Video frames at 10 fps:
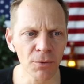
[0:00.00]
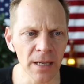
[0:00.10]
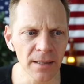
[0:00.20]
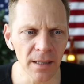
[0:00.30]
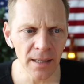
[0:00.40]

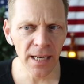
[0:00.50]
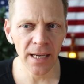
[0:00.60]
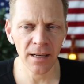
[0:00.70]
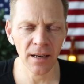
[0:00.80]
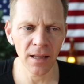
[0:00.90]
reason
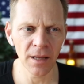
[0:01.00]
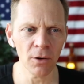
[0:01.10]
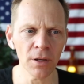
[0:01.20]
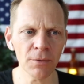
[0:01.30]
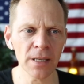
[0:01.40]
it the
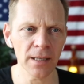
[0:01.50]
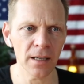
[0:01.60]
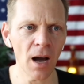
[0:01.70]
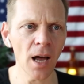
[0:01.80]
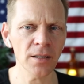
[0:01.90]
only reason it
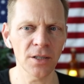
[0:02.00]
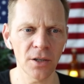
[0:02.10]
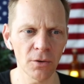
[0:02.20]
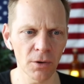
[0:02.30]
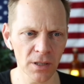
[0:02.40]
got to
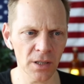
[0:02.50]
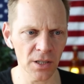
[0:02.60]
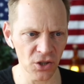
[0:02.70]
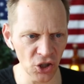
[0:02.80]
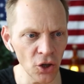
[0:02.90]
you was
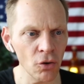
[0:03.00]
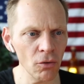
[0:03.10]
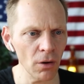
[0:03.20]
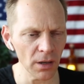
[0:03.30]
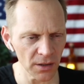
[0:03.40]
because
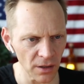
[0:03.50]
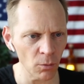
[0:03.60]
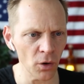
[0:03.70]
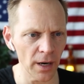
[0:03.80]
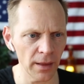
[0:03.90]
you
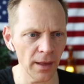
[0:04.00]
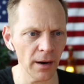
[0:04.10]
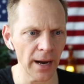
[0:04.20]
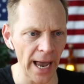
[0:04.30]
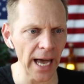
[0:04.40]
somewhere in
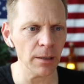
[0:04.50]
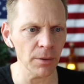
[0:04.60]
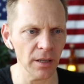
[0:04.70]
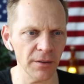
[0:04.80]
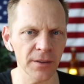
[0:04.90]
there had a
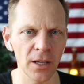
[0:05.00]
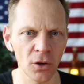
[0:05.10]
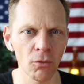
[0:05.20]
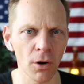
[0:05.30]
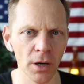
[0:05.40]
belief that
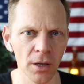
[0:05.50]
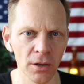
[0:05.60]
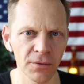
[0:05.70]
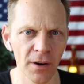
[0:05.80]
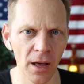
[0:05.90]
you weren't a
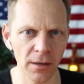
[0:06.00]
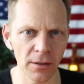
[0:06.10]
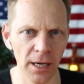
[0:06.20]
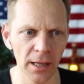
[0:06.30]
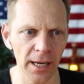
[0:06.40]
good father,
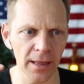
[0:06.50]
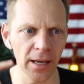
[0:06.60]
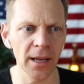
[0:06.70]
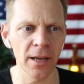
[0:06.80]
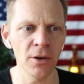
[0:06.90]
right? Like
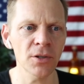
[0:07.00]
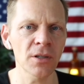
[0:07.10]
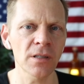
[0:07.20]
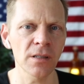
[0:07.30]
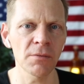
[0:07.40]
they, he was
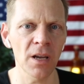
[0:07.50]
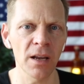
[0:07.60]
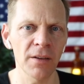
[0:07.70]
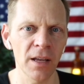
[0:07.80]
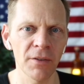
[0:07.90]
just
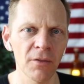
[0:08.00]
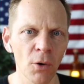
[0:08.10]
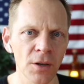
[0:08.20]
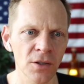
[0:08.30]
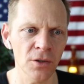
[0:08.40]
g- giving
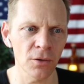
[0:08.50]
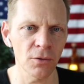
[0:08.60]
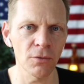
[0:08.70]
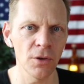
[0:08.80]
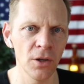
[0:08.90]
voice
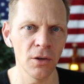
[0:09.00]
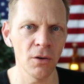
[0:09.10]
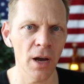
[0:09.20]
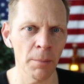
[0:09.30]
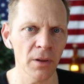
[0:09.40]
to
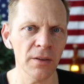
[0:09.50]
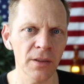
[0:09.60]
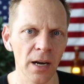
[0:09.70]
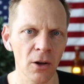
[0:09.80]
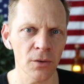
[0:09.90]
a belief
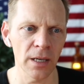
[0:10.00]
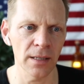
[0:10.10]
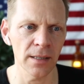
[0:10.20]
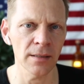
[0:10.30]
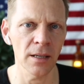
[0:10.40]
that already
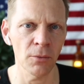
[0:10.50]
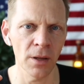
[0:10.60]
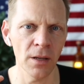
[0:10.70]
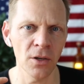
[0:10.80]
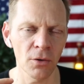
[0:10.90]
existed
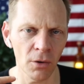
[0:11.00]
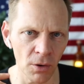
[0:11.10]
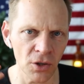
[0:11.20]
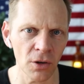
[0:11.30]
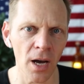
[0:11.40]
within you. And
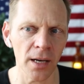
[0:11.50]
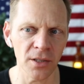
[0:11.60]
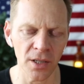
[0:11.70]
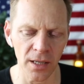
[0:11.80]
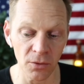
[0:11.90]
once you got a
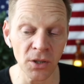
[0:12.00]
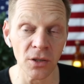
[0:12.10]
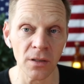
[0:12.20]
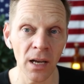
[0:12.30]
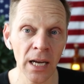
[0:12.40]
chance, which
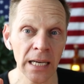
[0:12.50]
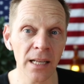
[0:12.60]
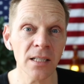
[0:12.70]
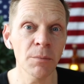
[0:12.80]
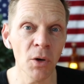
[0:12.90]
is
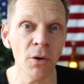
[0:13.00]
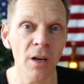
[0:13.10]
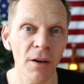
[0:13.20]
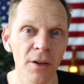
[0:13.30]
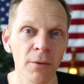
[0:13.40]
that's the
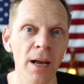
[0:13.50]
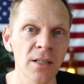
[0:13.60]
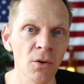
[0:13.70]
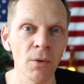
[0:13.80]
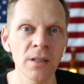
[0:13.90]
beauty of it, right?
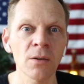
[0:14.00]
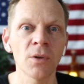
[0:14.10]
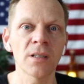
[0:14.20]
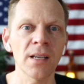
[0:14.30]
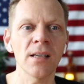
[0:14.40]
So when
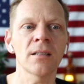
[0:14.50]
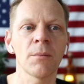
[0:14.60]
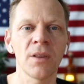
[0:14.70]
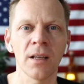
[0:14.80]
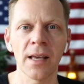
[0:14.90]
someone says
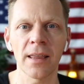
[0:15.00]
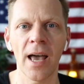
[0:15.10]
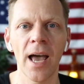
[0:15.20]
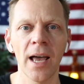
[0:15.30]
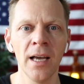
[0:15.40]
something like
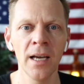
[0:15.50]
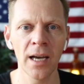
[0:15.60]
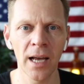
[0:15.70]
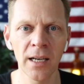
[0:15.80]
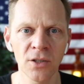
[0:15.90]
that,
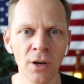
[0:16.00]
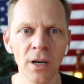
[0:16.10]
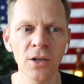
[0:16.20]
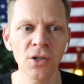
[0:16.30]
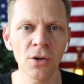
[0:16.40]
and it
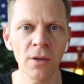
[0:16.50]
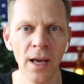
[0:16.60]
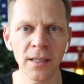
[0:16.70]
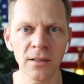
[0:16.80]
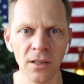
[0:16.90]
triggers you,
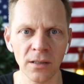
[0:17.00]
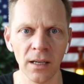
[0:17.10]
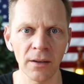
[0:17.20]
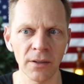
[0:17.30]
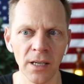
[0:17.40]
that's just
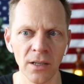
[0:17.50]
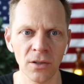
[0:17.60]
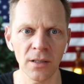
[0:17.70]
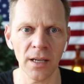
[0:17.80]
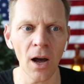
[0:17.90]
an
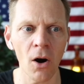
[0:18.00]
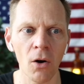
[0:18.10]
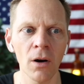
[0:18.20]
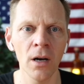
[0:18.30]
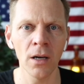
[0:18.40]
invitation to say, oh,